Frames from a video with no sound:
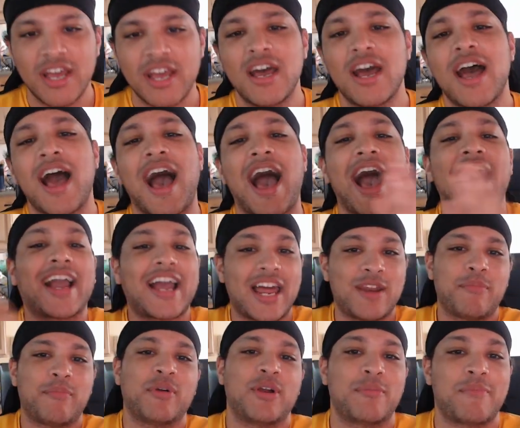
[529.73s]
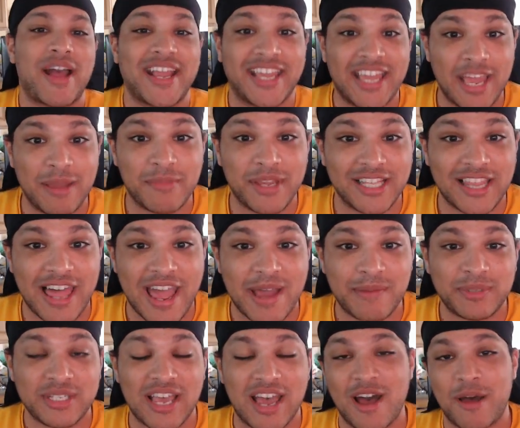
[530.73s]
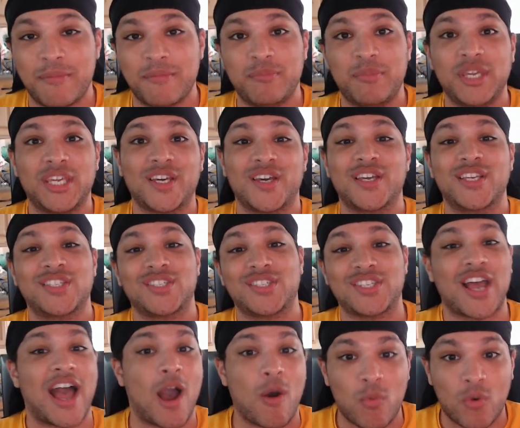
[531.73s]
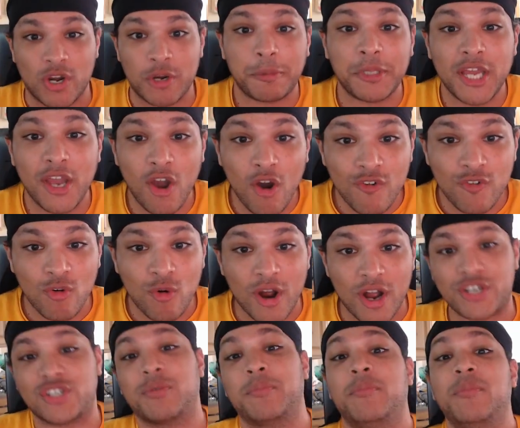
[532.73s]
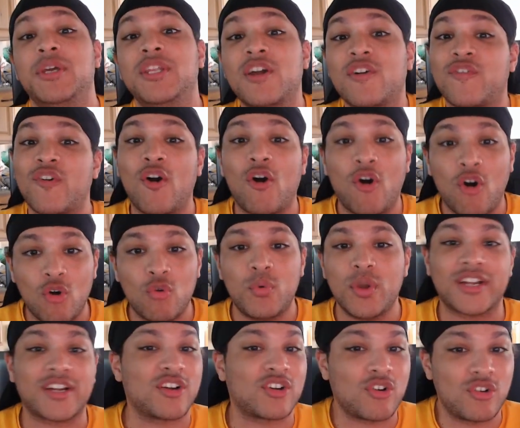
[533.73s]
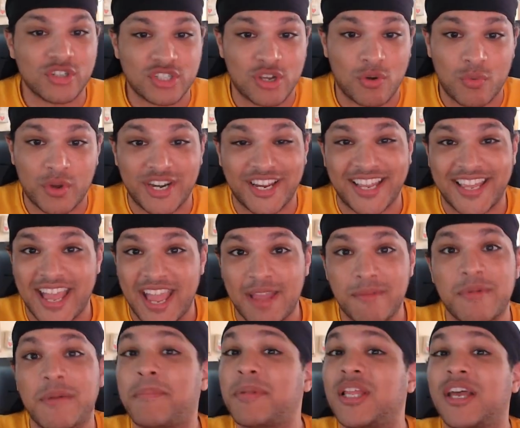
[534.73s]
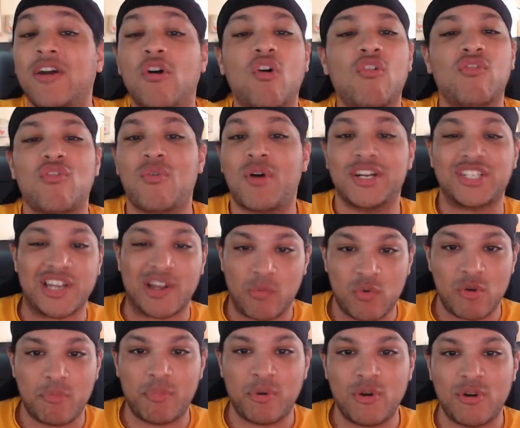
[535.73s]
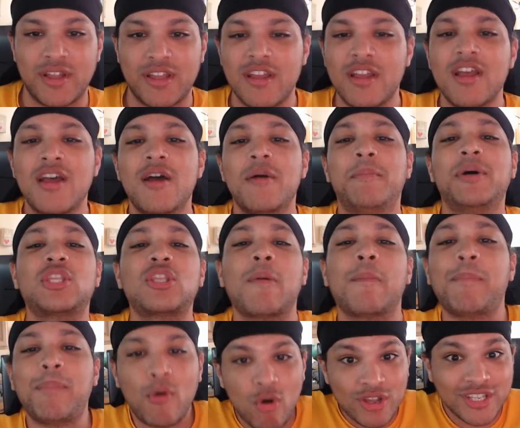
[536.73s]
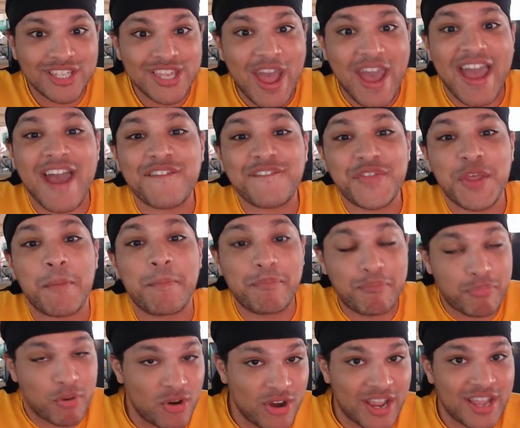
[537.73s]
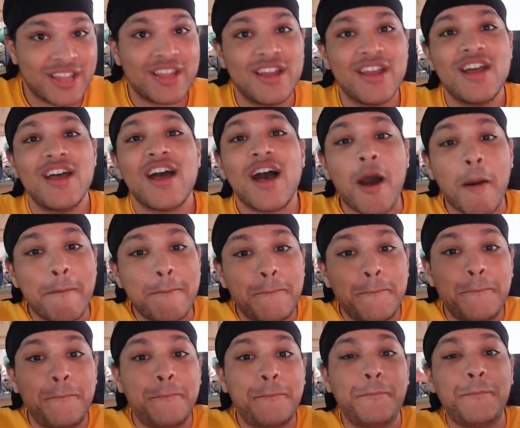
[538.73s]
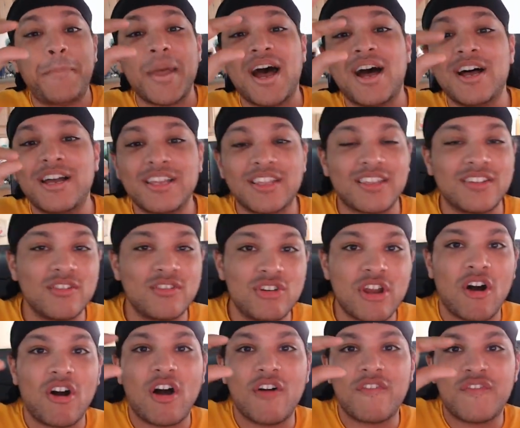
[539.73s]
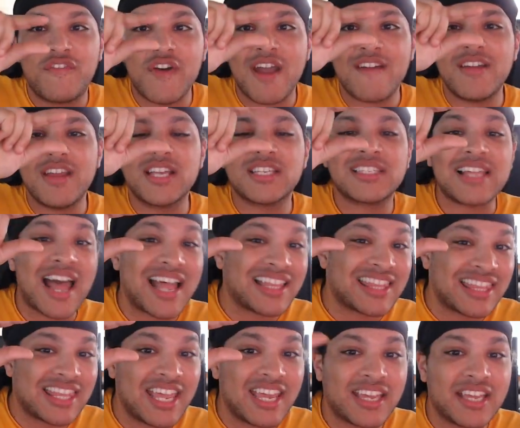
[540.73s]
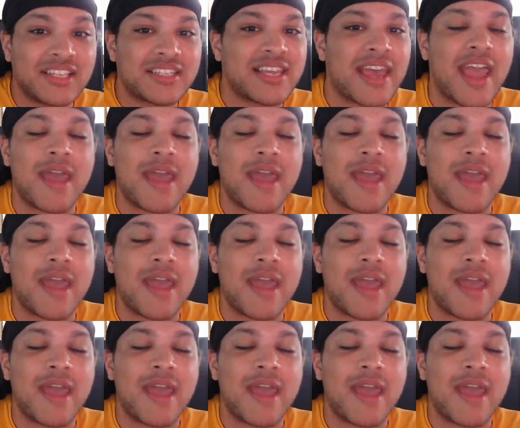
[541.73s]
I gotta bring my gaming laptop because I want to play Overwatch. I'm gonna be there for a whole week. Of course I want to game and play Overwatch at one point, but the point that I have to bring it's not thick, it's an